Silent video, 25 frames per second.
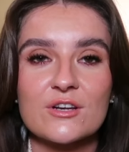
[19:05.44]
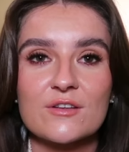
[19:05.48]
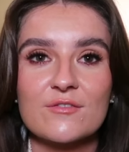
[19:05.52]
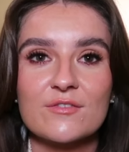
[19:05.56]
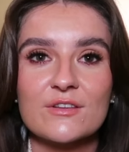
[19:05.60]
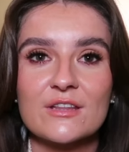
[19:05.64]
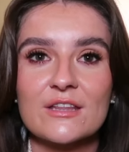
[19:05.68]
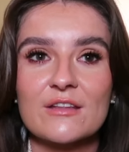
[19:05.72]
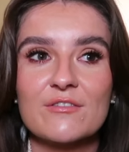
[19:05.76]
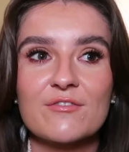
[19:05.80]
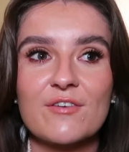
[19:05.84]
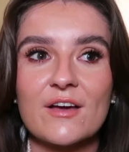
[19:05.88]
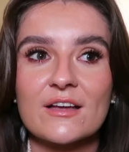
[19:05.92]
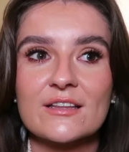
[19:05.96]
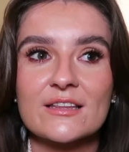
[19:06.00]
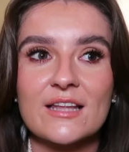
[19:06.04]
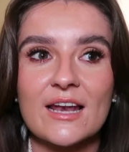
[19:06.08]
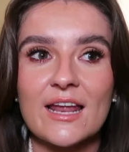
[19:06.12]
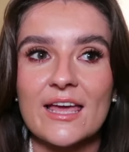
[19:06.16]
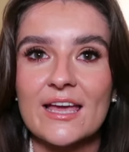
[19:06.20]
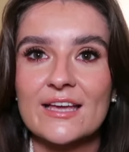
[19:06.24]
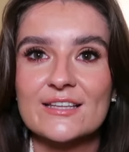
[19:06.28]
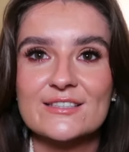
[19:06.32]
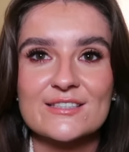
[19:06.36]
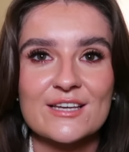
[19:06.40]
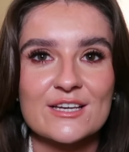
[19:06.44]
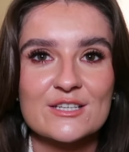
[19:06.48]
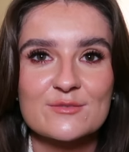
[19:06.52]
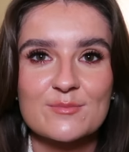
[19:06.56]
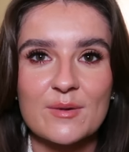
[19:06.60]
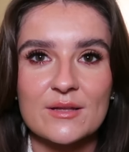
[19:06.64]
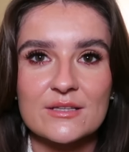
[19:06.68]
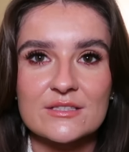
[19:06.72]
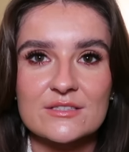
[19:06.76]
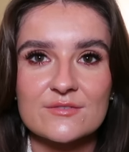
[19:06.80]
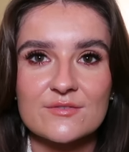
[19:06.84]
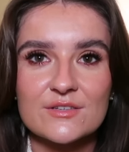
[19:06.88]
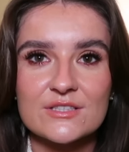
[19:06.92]
not even the fact that like it's
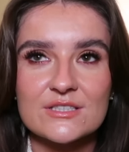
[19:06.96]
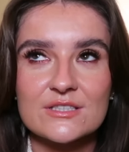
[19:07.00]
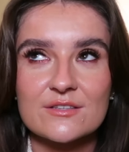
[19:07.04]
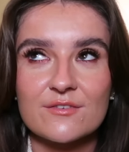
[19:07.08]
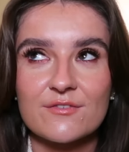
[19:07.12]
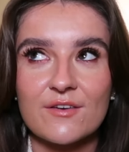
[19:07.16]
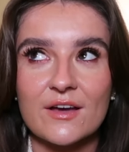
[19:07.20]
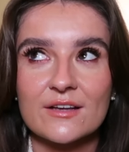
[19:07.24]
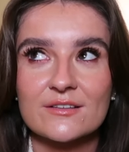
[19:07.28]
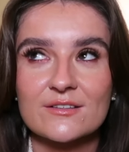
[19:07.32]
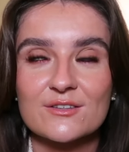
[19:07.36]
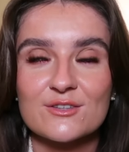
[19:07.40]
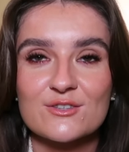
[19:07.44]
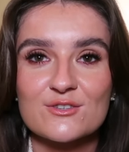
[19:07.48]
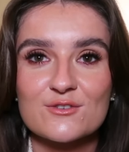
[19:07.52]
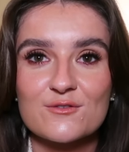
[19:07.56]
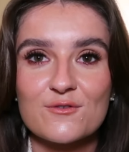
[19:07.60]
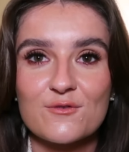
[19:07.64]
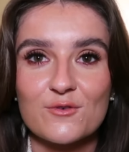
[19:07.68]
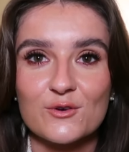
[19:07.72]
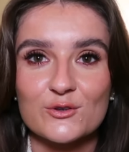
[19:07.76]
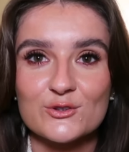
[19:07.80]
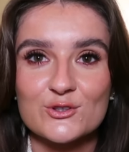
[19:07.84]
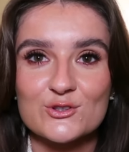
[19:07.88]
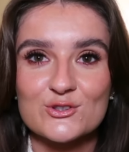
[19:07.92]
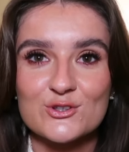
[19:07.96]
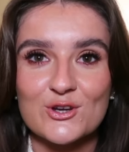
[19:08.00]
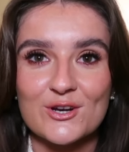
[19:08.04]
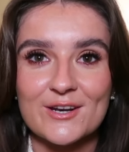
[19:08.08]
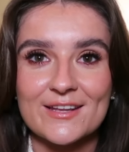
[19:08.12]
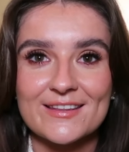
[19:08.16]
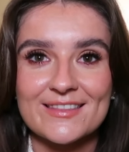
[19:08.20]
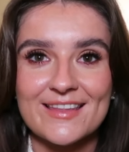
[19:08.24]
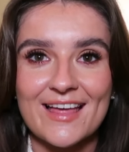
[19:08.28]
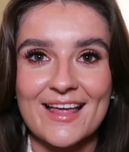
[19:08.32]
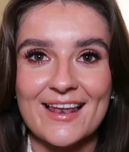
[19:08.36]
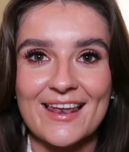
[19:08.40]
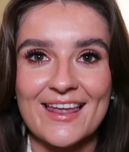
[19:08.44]
expensive, it's the fact that there's footage on
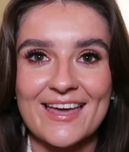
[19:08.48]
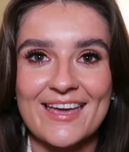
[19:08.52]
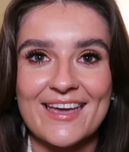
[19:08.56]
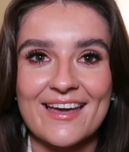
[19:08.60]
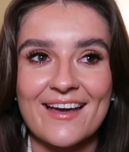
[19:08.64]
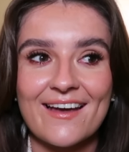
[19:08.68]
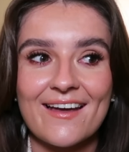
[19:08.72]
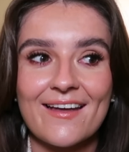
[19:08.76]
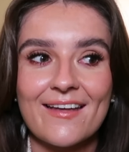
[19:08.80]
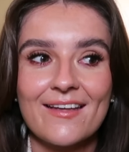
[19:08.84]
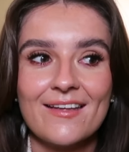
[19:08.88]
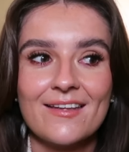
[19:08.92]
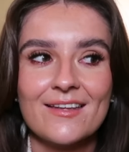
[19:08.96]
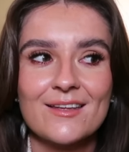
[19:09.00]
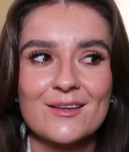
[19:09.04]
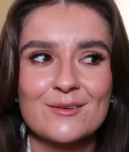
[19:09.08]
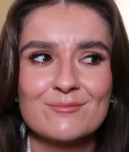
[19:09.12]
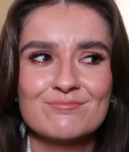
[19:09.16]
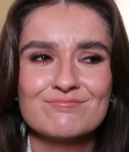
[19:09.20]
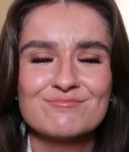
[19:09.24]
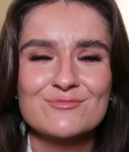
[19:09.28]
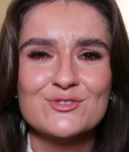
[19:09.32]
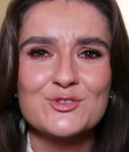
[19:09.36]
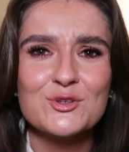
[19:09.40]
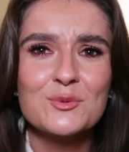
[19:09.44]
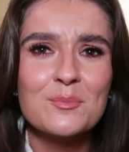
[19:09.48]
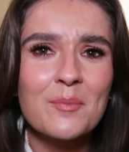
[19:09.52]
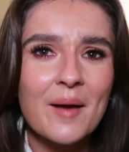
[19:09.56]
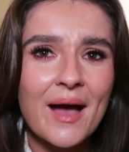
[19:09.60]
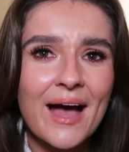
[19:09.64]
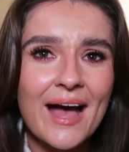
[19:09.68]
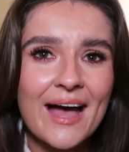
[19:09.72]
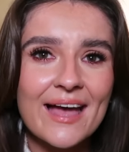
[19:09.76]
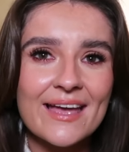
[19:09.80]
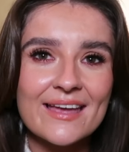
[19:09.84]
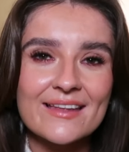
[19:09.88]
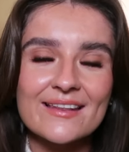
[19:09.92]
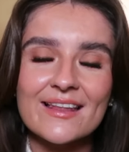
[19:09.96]
it that like
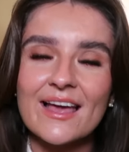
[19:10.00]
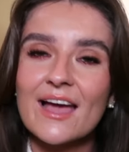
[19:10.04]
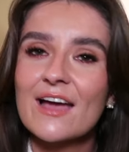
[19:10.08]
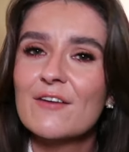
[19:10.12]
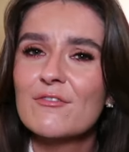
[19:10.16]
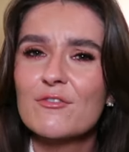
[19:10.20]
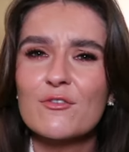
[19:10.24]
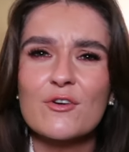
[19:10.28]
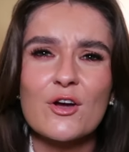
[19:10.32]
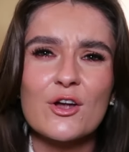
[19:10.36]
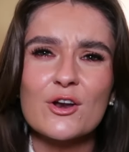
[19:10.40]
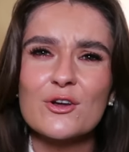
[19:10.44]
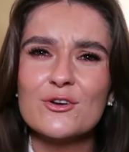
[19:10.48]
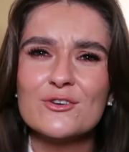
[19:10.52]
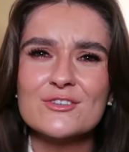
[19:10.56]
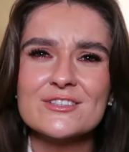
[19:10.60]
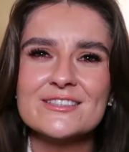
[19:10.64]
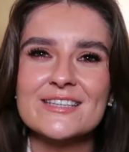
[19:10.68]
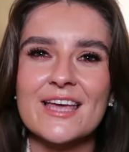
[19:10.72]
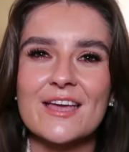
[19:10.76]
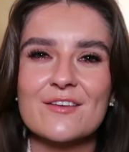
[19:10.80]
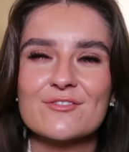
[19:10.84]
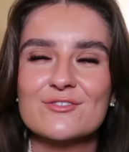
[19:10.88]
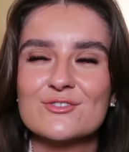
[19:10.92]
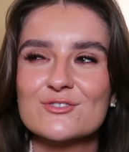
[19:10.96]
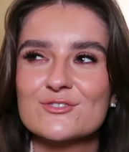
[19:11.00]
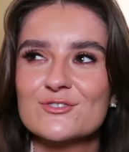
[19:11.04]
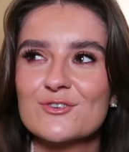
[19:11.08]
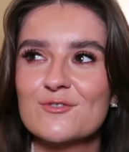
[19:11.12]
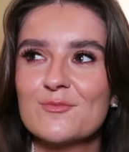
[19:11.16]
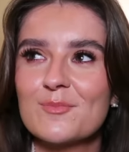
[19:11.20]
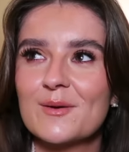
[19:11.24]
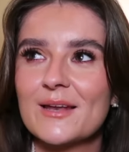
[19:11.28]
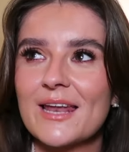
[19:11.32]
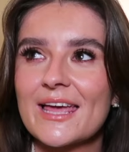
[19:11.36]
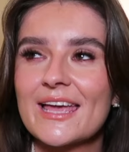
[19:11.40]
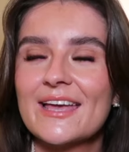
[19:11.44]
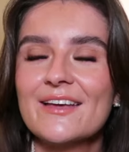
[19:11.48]
Dubai, and like I've got it all saved and stuff,
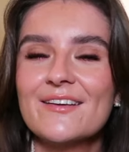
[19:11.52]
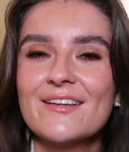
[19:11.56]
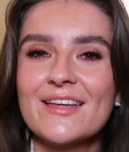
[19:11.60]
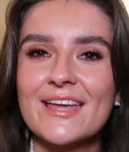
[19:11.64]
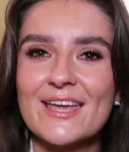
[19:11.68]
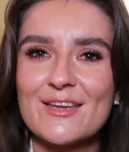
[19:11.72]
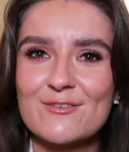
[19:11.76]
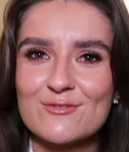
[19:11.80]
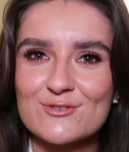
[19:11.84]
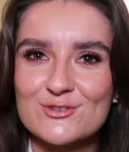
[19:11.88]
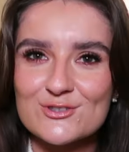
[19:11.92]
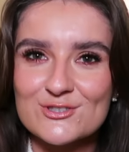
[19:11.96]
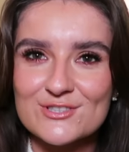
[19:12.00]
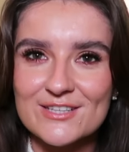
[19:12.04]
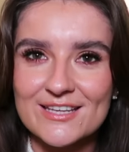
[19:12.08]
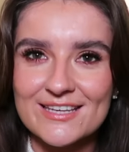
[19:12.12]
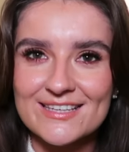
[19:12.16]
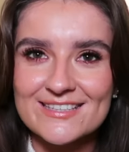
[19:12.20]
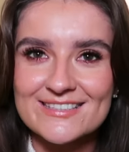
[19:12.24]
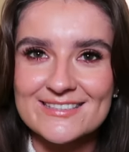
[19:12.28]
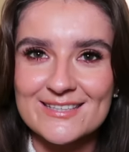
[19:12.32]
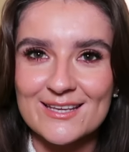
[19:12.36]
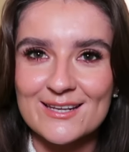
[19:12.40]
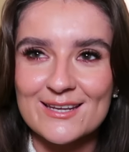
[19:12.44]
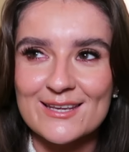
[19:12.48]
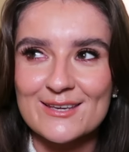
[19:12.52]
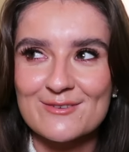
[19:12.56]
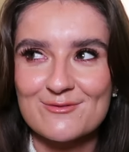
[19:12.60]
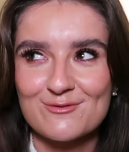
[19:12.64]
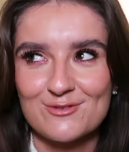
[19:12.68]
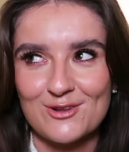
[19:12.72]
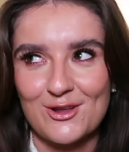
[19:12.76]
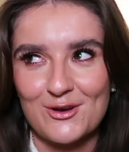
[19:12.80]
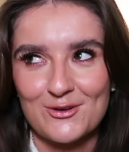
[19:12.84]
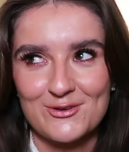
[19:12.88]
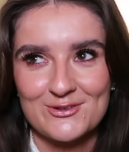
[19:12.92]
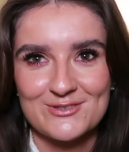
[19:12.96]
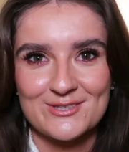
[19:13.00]
but like even just like silly
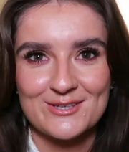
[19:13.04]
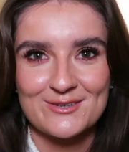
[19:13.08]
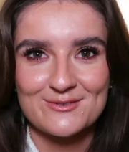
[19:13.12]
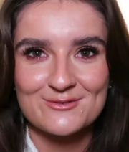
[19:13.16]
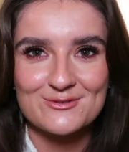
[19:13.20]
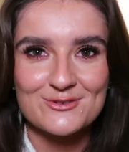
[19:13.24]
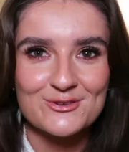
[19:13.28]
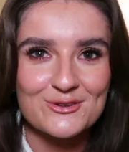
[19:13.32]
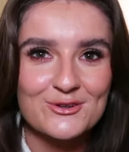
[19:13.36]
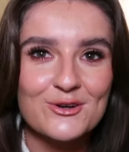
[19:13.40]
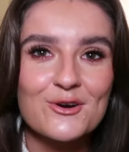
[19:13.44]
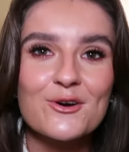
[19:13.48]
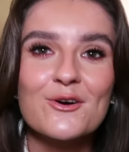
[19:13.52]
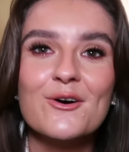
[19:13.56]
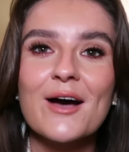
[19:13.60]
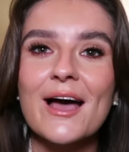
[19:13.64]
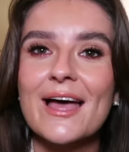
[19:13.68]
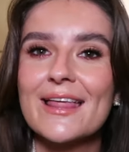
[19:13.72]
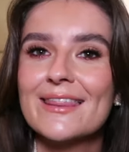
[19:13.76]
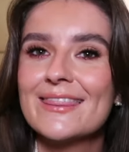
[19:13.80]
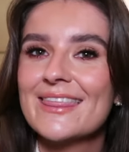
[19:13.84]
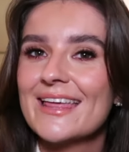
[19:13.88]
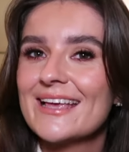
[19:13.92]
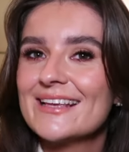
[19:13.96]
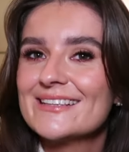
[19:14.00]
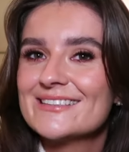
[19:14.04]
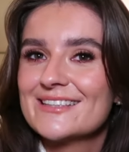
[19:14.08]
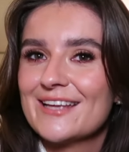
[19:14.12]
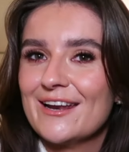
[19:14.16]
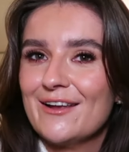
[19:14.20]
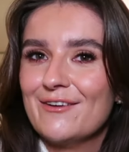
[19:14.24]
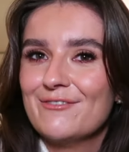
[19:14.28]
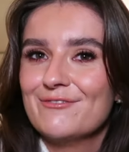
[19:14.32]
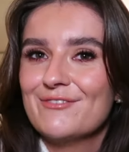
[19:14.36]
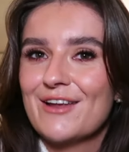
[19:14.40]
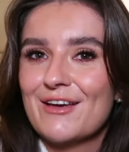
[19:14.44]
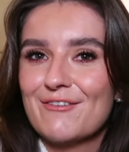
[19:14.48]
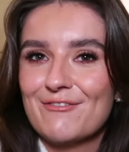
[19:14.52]
vlogs that I've done or things that
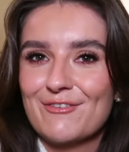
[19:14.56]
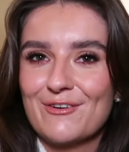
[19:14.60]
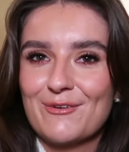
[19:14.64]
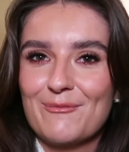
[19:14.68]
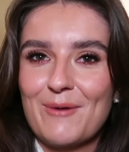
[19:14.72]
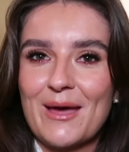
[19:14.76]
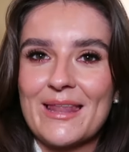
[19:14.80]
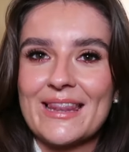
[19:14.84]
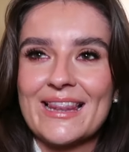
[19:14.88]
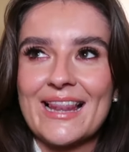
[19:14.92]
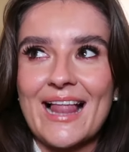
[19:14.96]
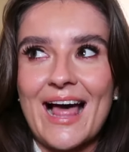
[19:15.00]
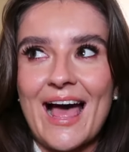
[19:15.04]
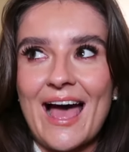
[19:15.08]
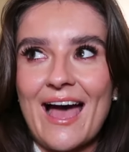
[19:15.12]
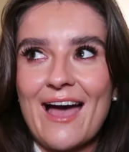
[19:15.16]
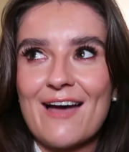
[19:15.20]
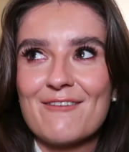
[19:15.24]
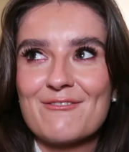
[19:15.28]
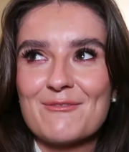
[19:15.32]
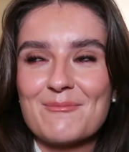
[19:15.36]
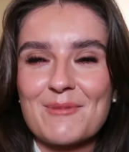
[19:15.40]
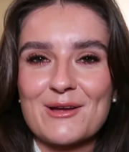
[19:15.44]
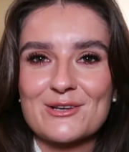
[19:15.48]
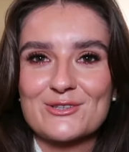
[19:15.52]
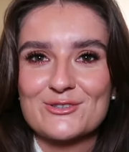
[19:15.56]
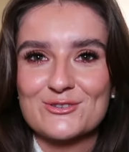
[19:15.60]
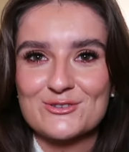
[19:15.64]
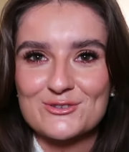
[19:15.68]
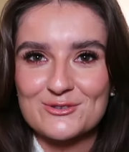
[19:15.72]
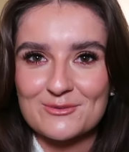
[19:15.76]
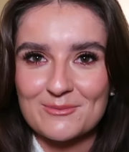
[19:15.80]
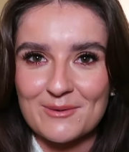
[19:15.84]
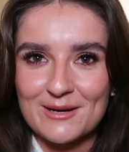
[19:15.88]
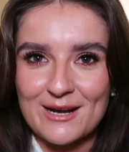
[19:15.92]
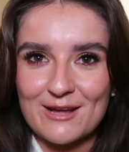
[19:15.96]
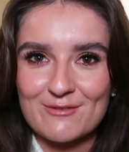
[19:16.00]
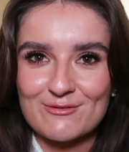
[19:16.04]
have never went live, imagine
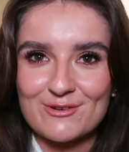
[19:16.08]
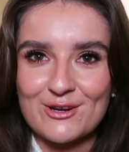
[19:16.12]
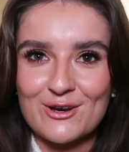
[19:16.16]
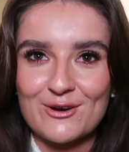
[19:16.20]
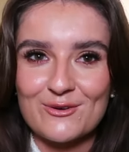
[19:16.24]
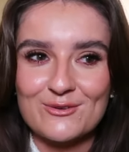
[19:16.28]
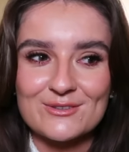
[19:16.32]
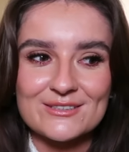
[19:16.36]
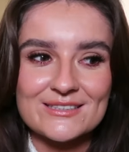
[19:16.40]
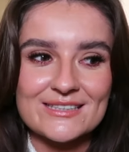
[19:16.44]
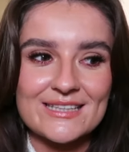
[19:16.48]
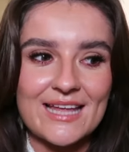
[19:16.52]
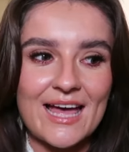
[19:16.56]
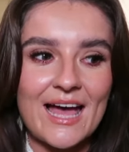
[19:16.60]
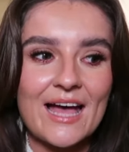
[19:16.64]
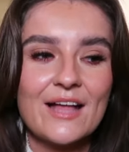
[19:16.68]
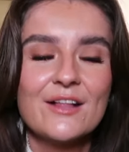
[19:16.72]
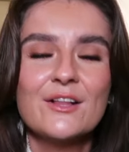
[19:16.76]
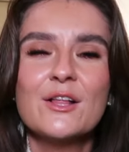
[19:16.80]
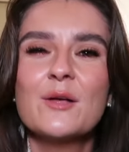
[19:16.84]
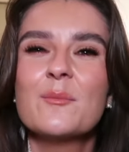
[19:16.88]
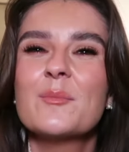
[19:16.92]
someone having hold of that.